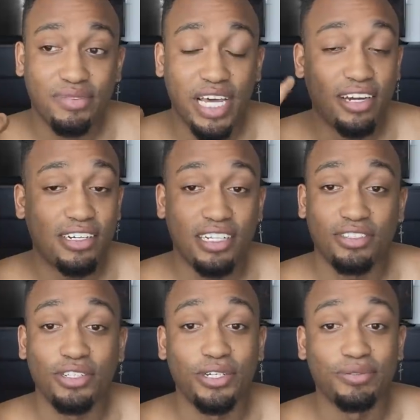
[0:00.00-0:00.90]
the
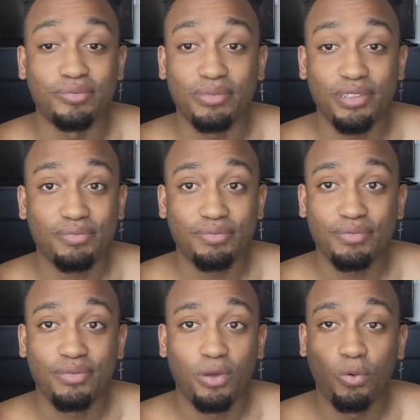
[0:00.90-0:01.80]
internet's doomed.
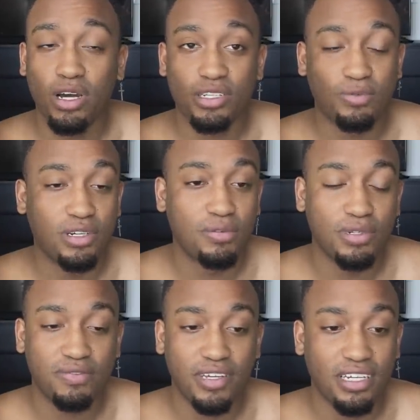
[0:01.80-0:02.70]
What is real and
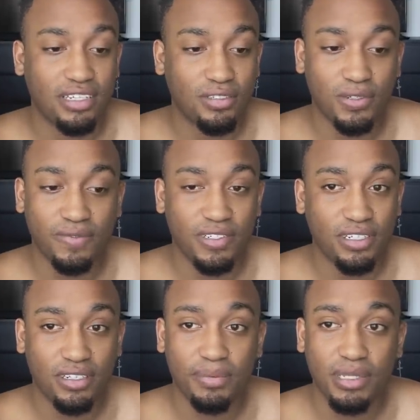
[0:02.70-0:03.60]
what's fake? Can you even
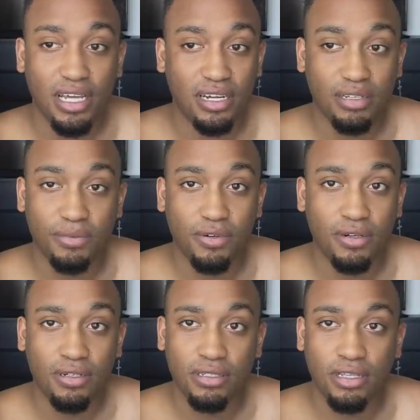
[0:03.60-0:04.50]
determine that
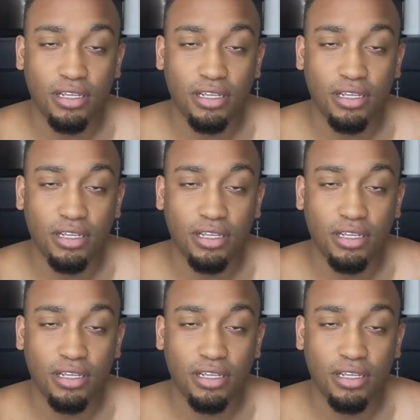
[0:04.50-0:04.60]
anymore?